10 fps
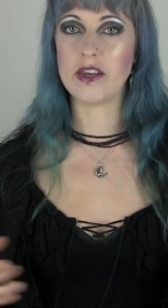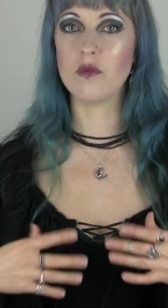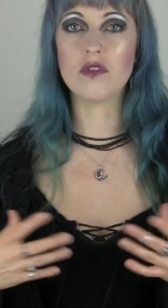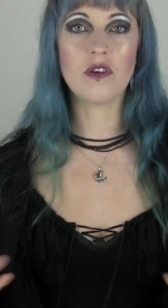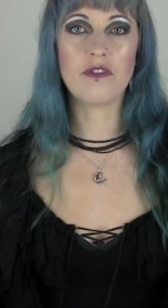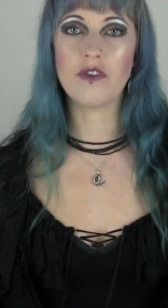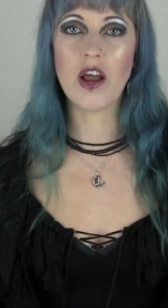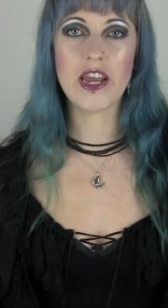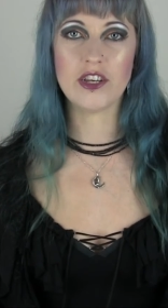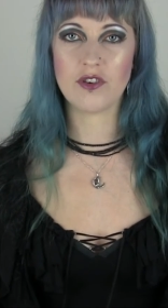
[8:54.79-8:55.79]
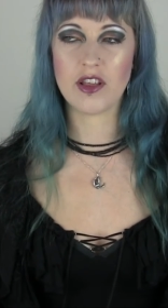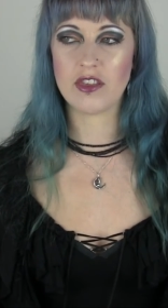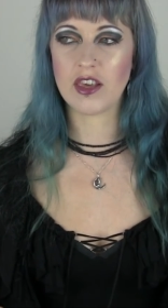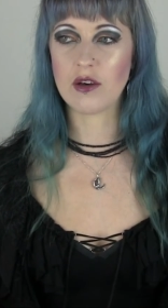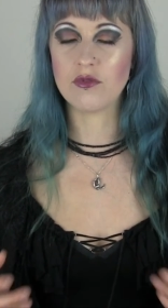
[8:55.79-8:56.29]
I wasn't afraid or
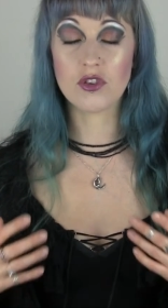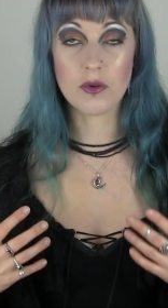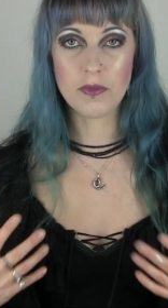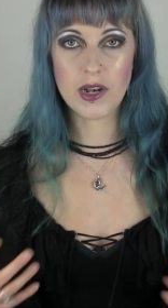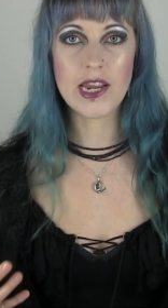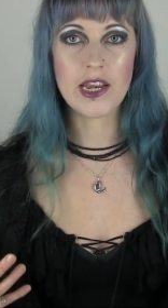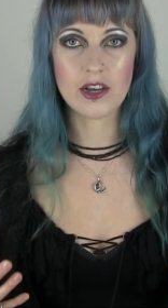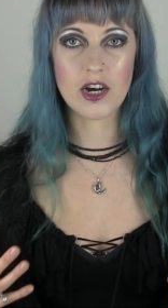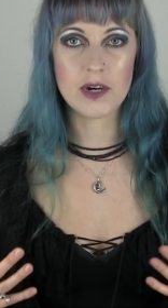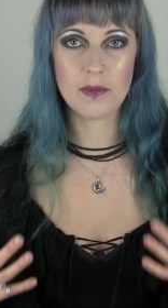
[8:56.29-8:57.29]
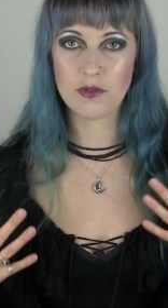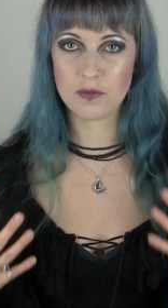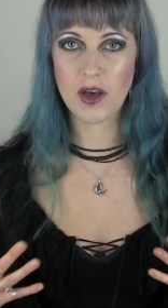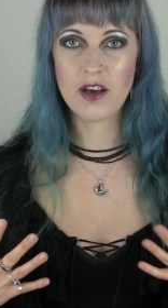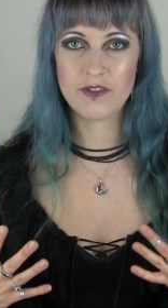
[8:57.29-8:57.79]
anything, I was completely calm, I was
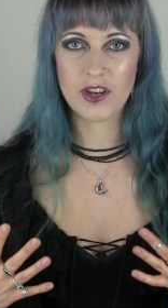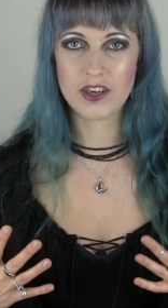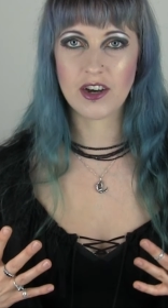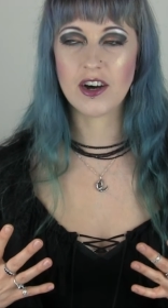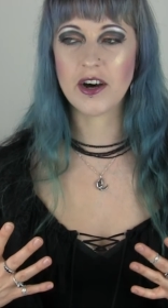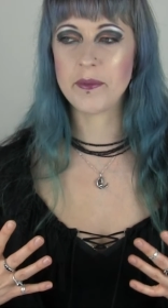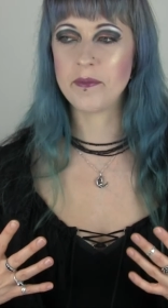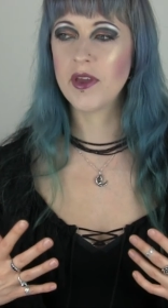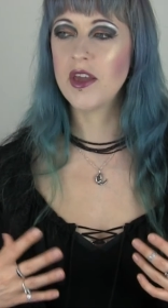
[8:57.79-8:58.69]
perfectly calm,